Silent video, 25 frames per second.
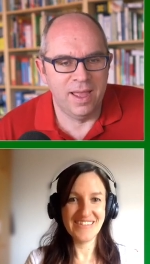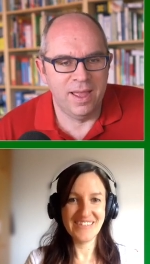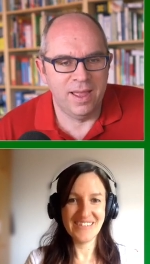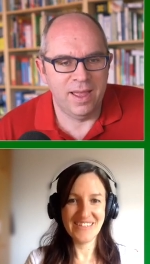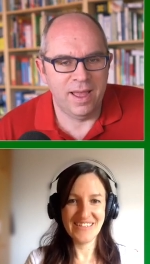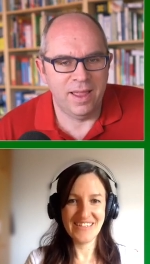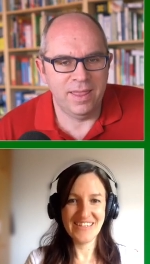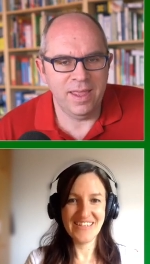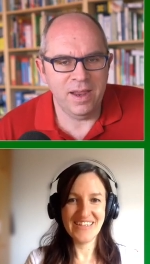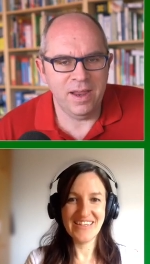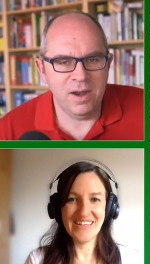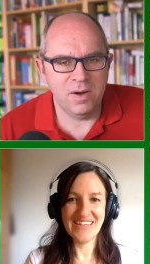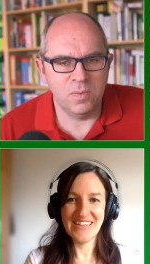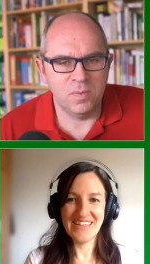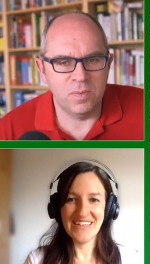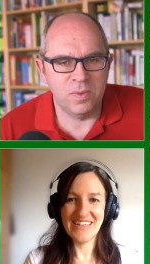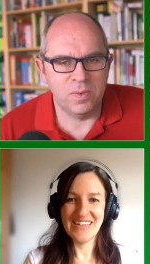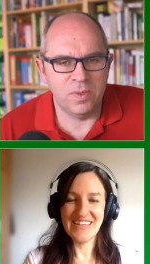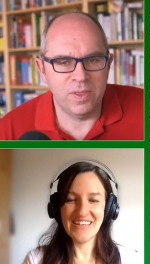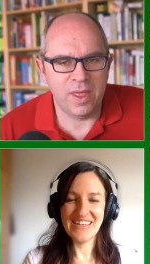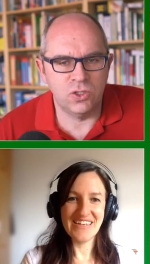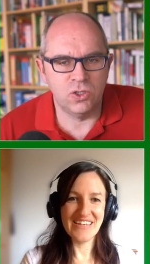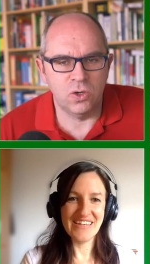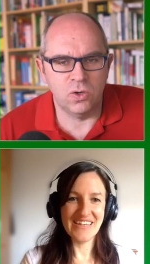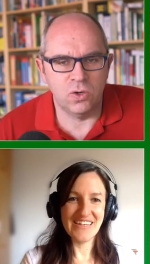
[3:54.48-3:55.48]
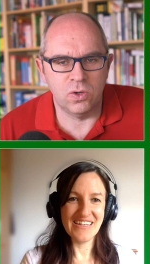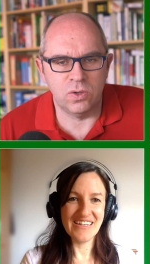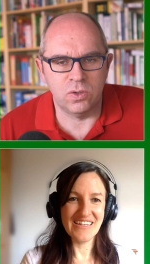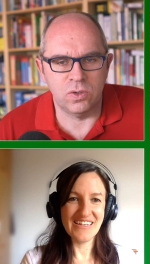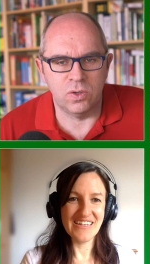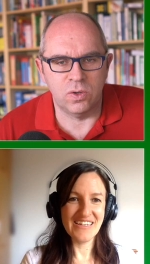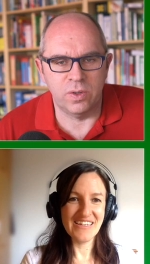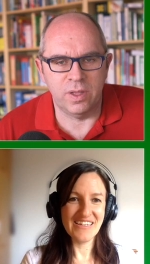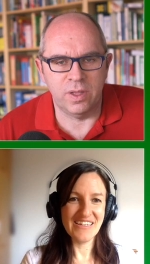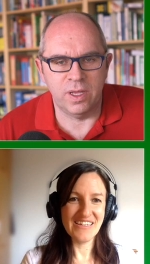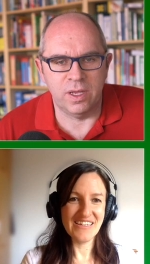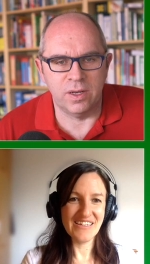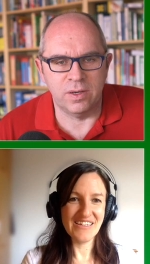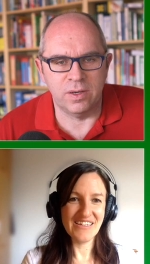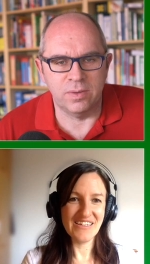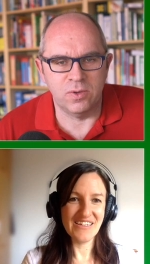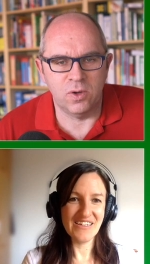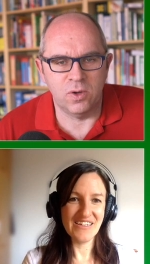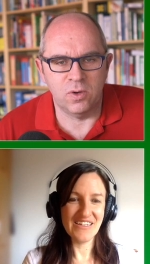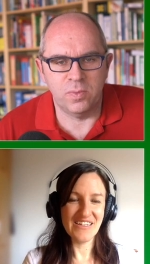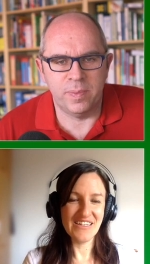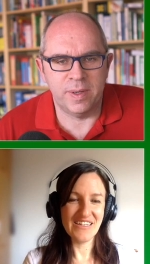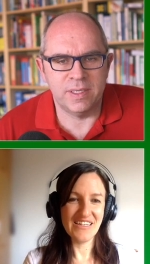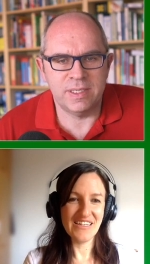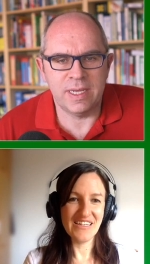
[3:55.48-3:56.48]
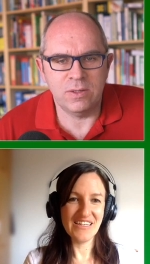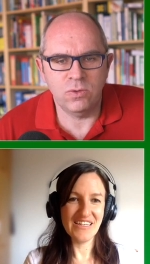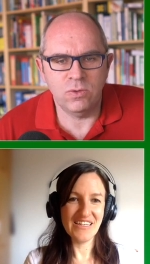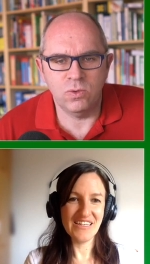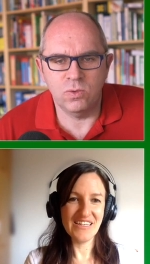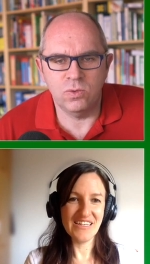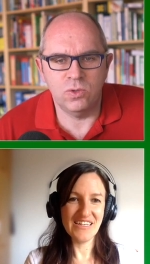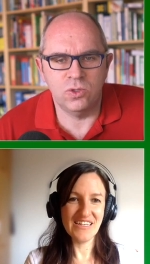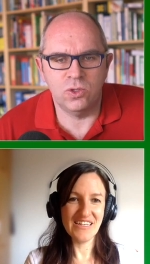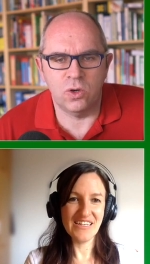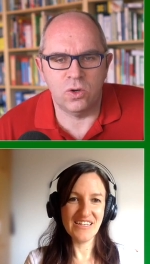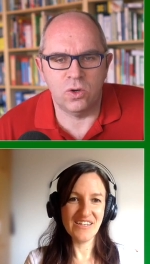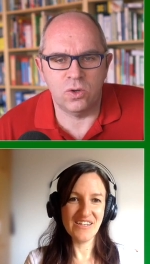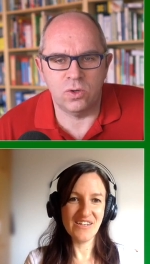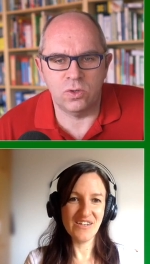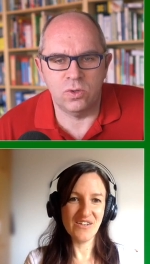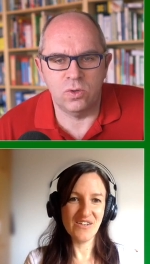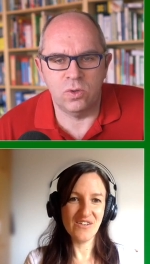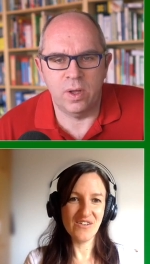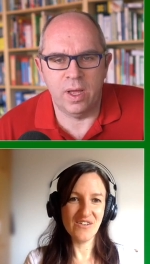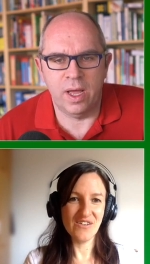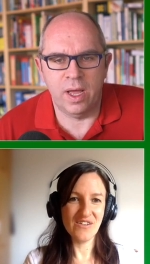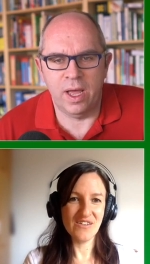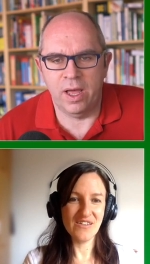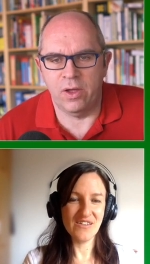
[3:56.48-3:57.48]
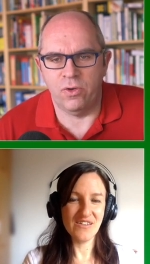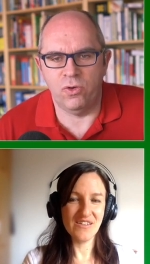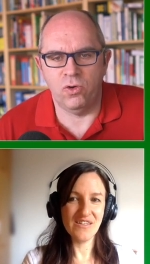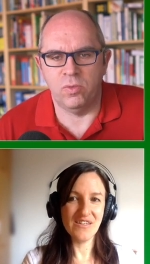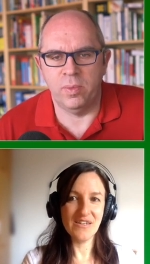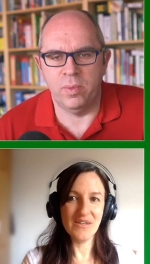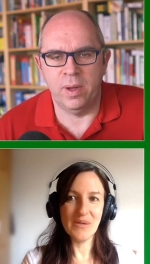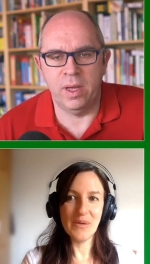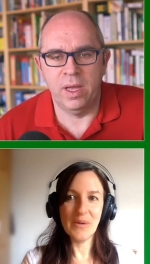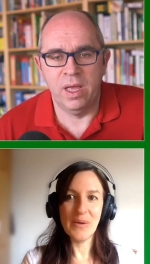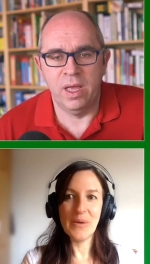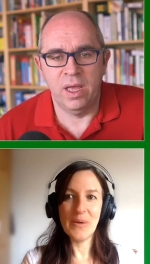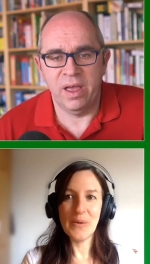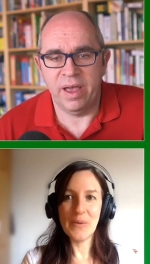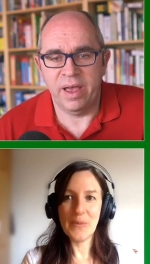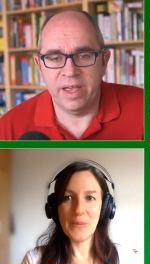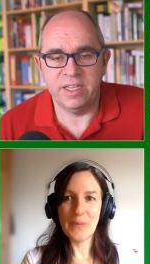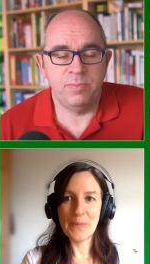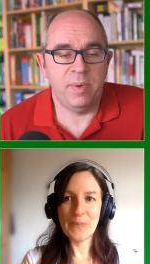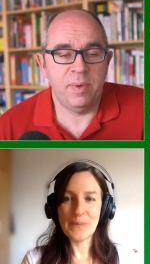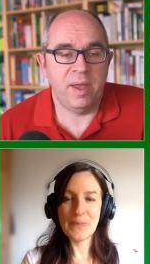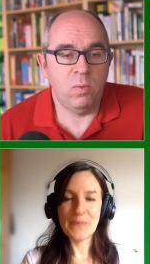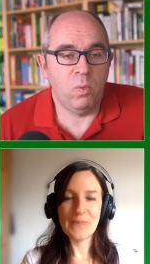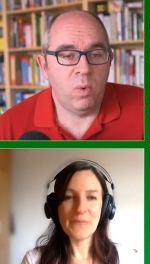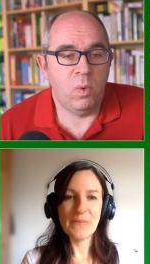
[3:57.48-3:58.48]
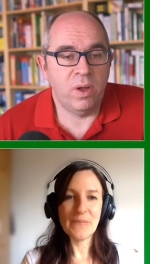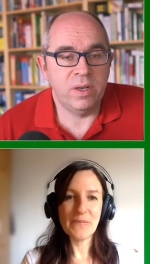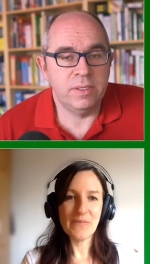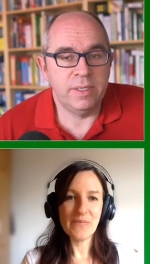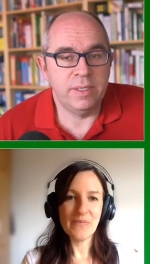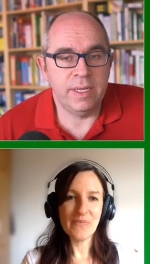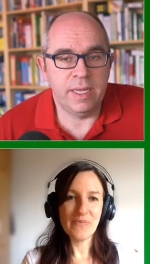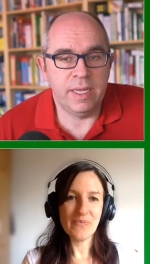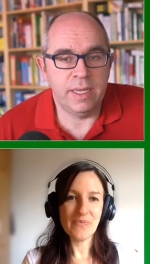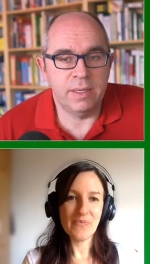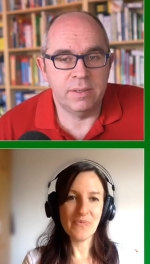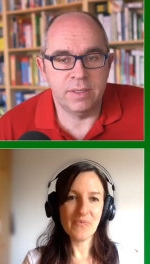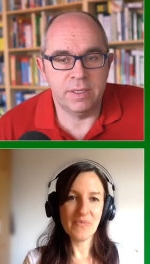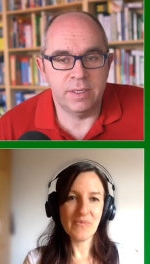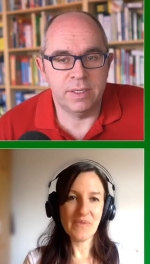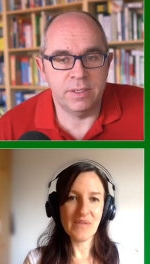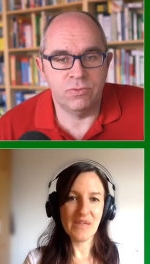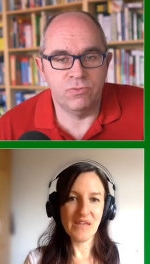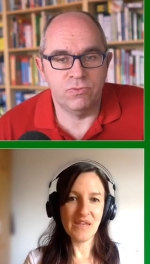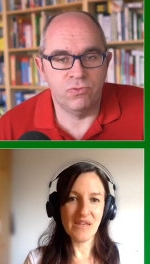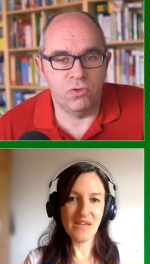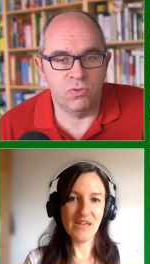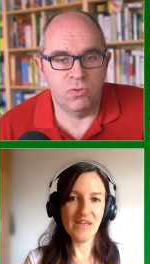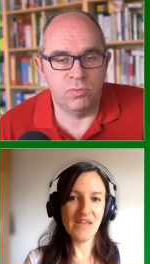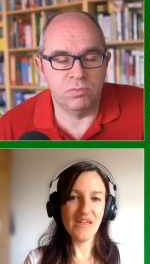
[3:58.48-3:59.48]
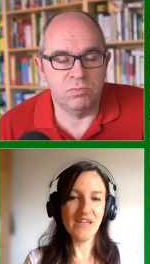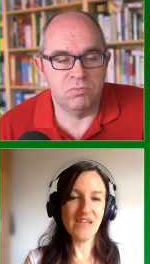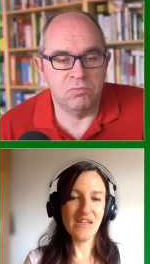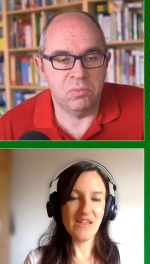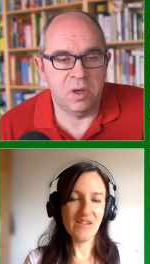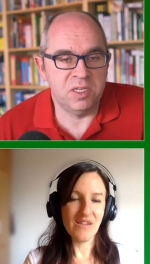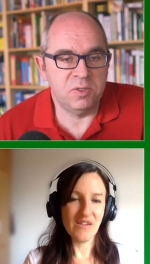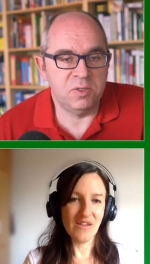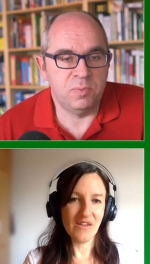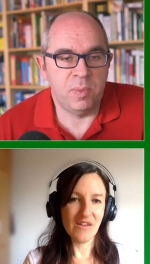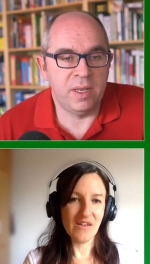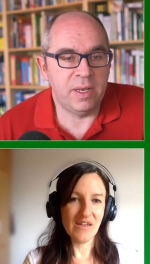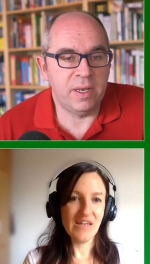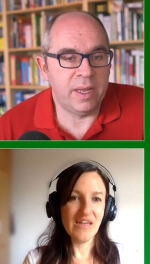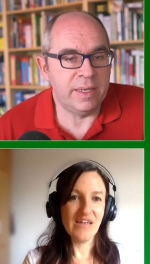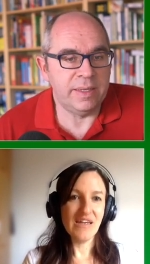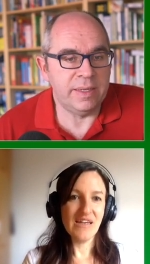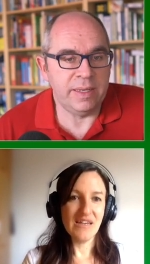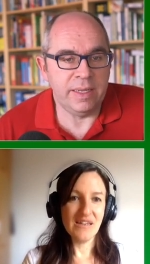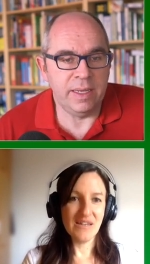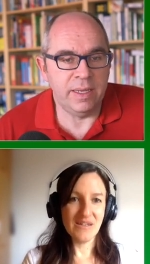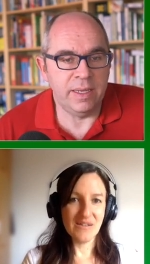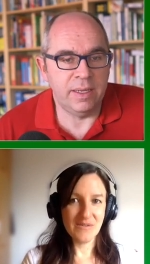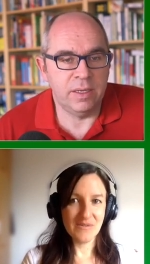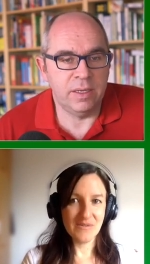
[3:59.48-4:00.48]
Speaker 1: And there, giorno there, ho passato un giorno a Roma. I spent one day in Rome. I spent a day